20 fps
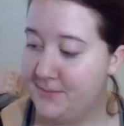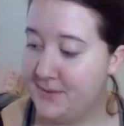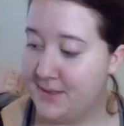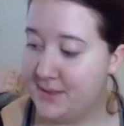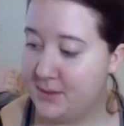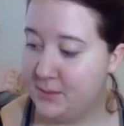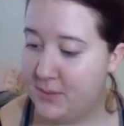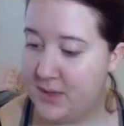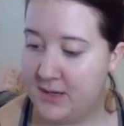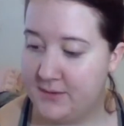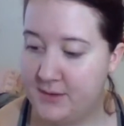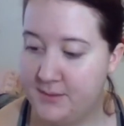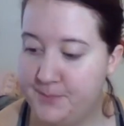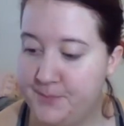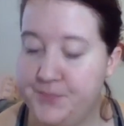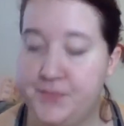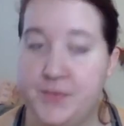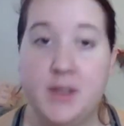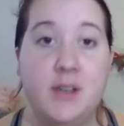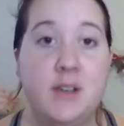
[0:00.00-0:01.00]
it's whatever.
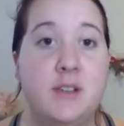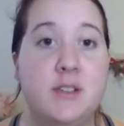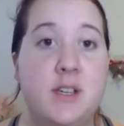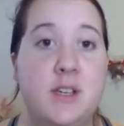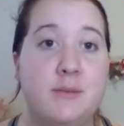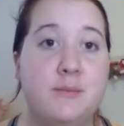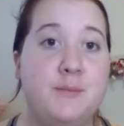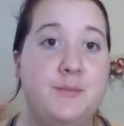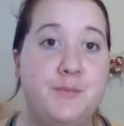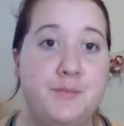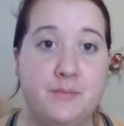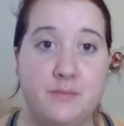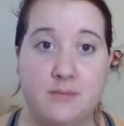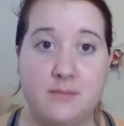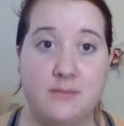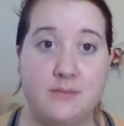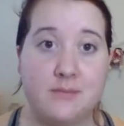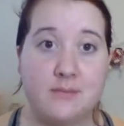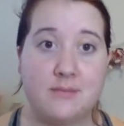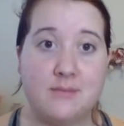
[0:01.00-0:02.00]
So
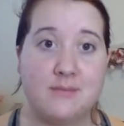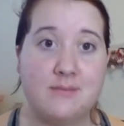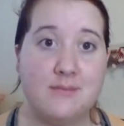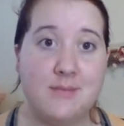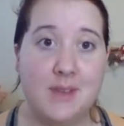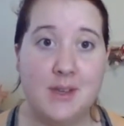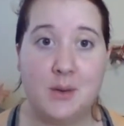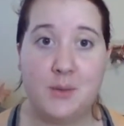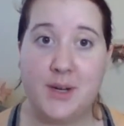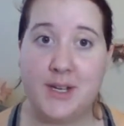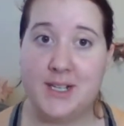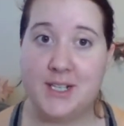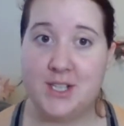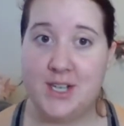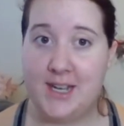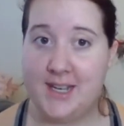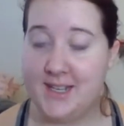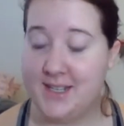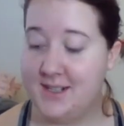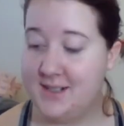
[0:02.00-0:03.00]
we're gonna
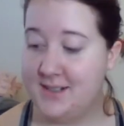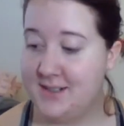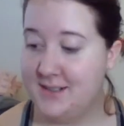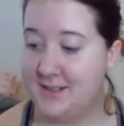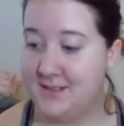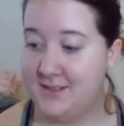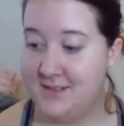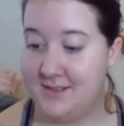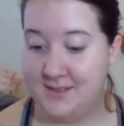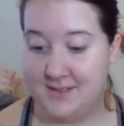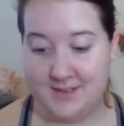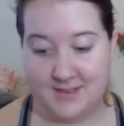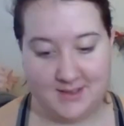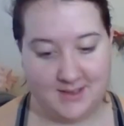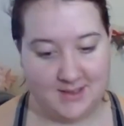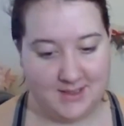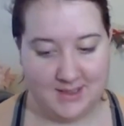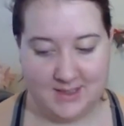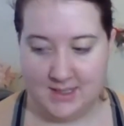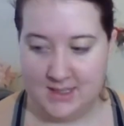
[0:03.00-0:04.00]
try and
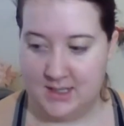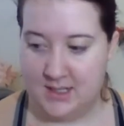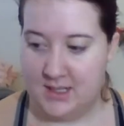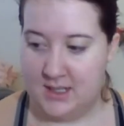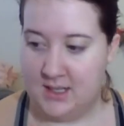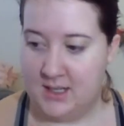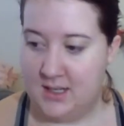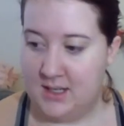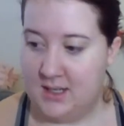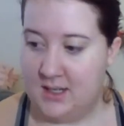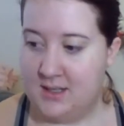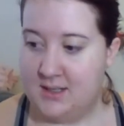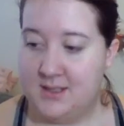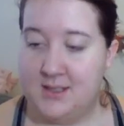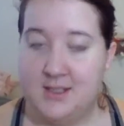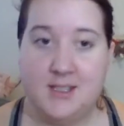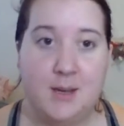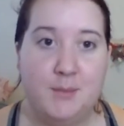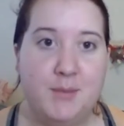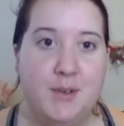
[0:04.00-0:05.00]

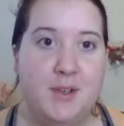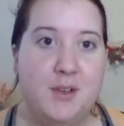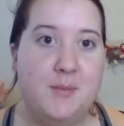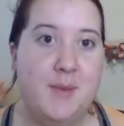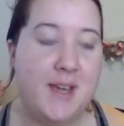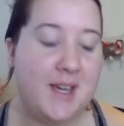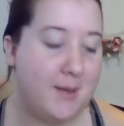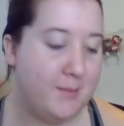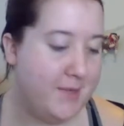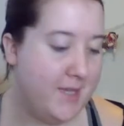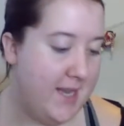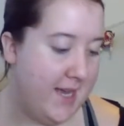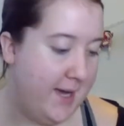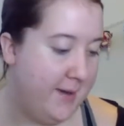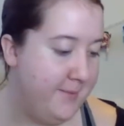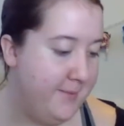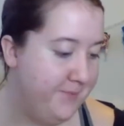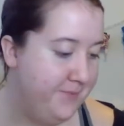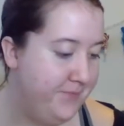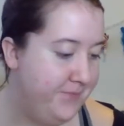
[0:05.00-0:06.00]
attempt to do makeup
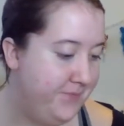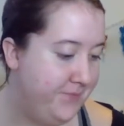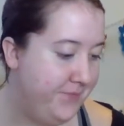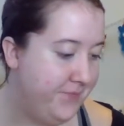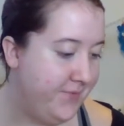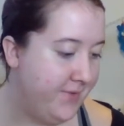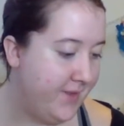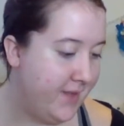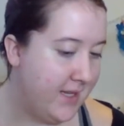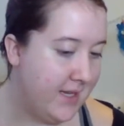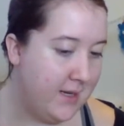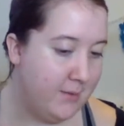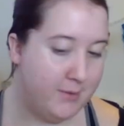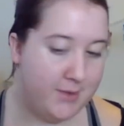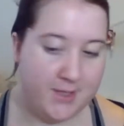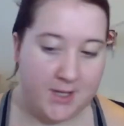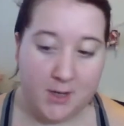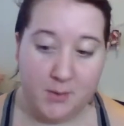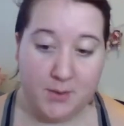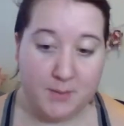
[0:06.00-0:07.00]
today. I'm
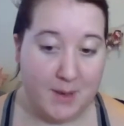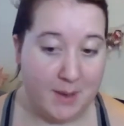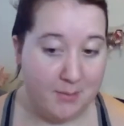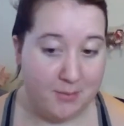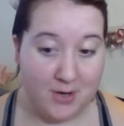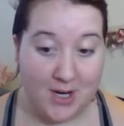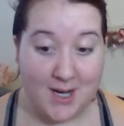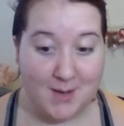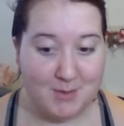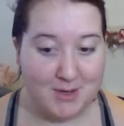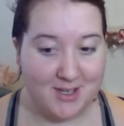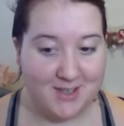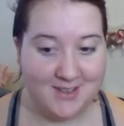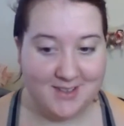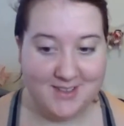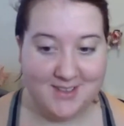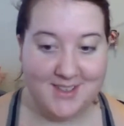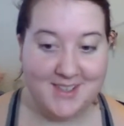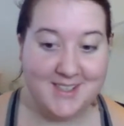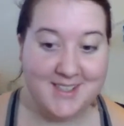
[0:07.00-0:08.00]
starting with my primer
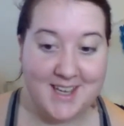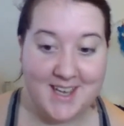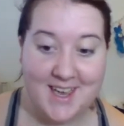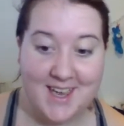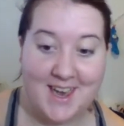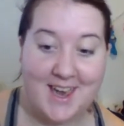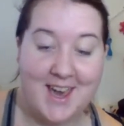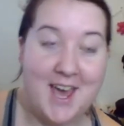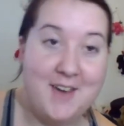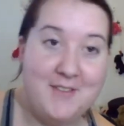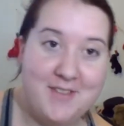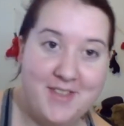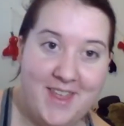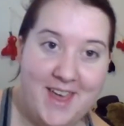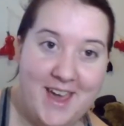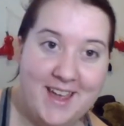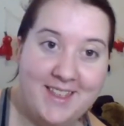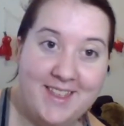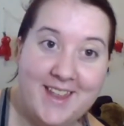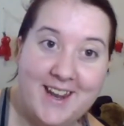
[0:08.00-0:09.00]
because I have
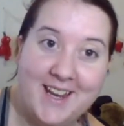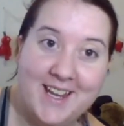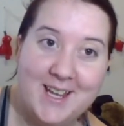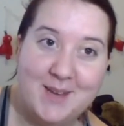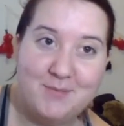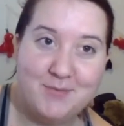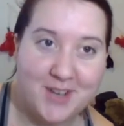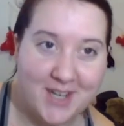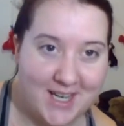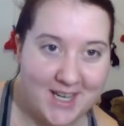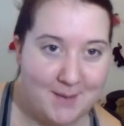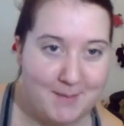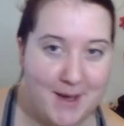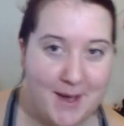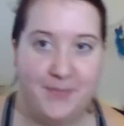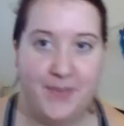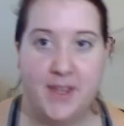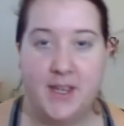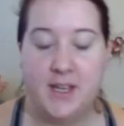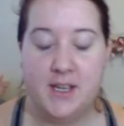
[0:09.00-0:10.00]
that I keep forgetting
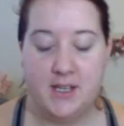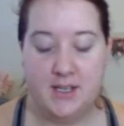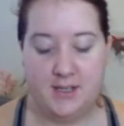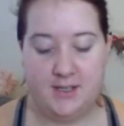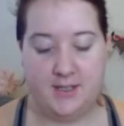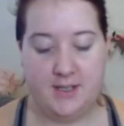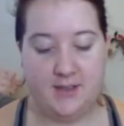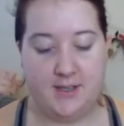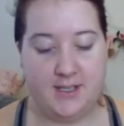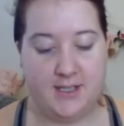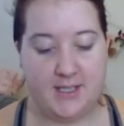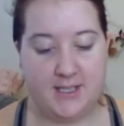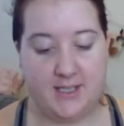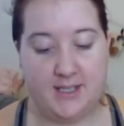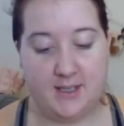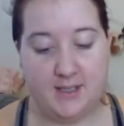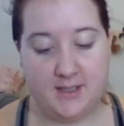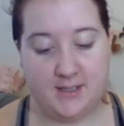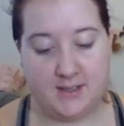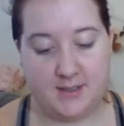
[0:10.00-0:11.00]
about. So this
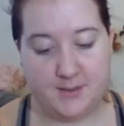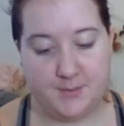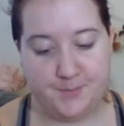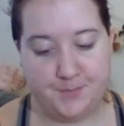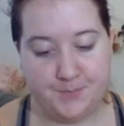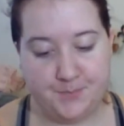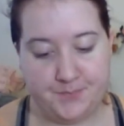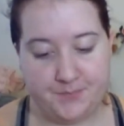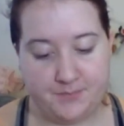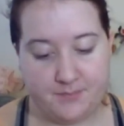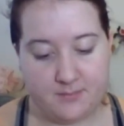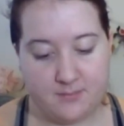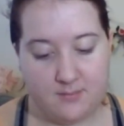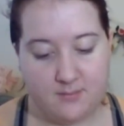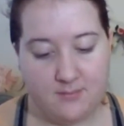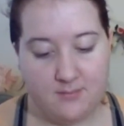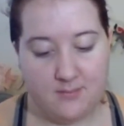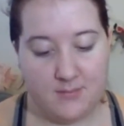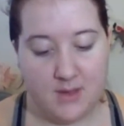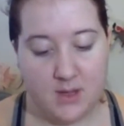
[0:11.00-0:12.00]
is
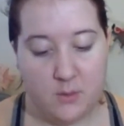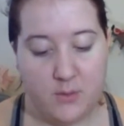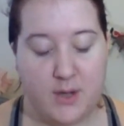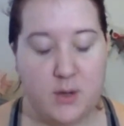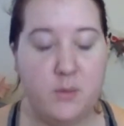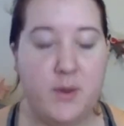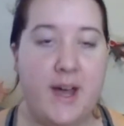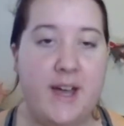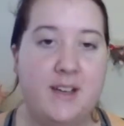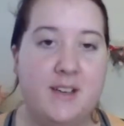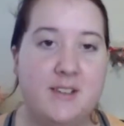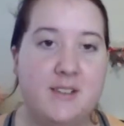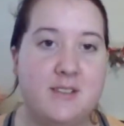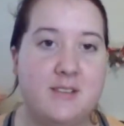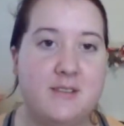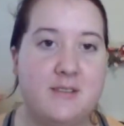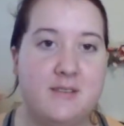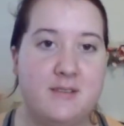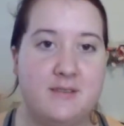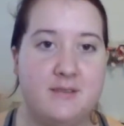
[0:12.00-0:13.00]
Wet n
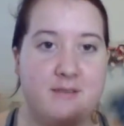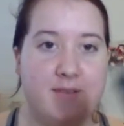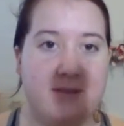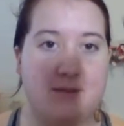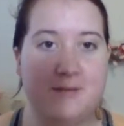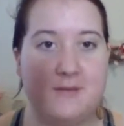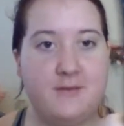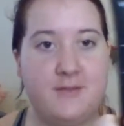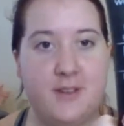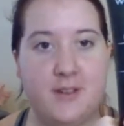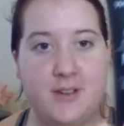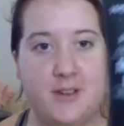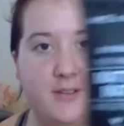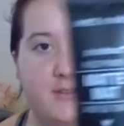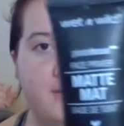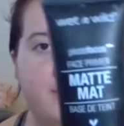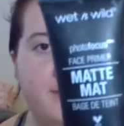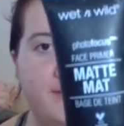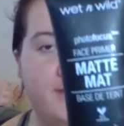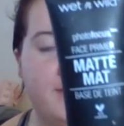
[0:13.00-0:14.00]
Wild
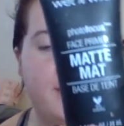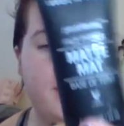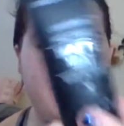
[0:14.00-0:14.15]
Foco.